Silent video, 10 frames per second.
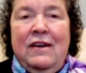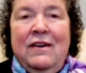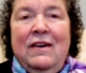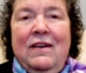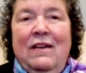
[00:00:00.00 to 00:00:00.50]

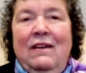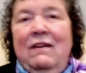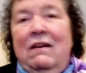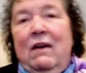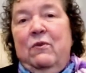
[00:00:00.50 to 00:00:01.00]
And,
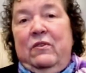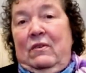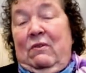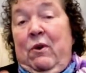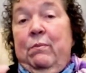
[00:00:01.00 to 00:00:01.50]
you know, I was
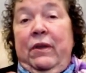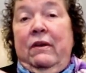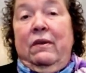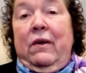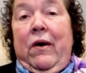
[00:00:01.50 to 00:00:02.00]

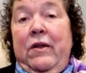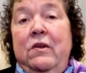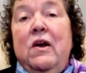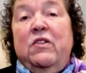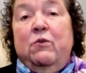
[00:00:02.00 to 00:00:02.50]
grumbling to God,
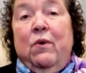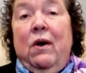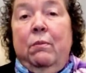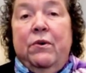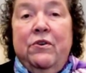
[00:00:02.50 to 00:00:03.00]
you got the
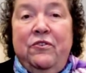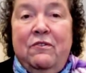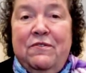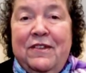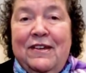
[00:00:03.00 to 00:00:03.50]
wrong
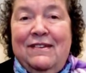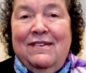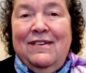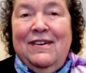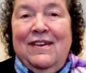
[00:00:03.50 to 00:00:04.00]
person for
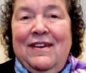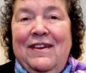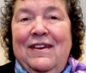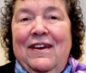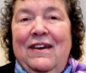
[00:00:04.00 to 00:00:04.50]
this.
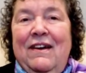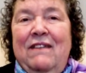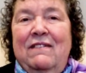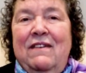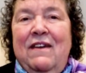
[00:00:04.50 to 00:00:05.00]
And
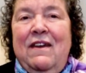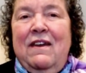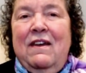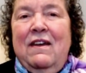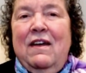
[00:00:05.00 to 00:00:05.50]
God said,
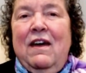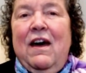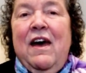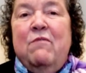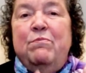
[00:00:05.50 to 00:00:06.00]

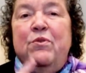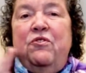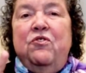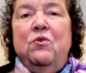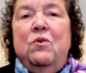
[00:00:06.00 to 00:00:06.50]
I have
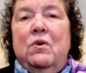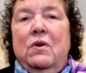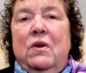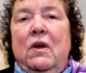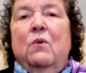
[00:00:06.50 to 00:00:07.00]
put you
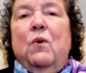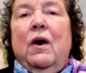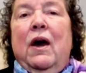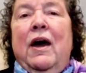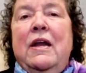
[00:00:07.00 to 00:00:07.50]

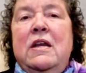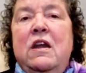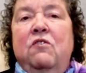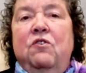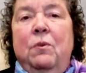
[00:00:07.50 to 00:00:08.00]
where I
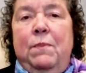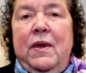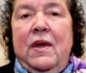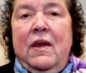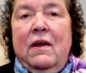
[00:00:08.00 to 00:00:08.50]
need you to
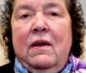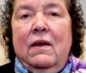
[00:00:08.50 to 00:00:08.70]
be.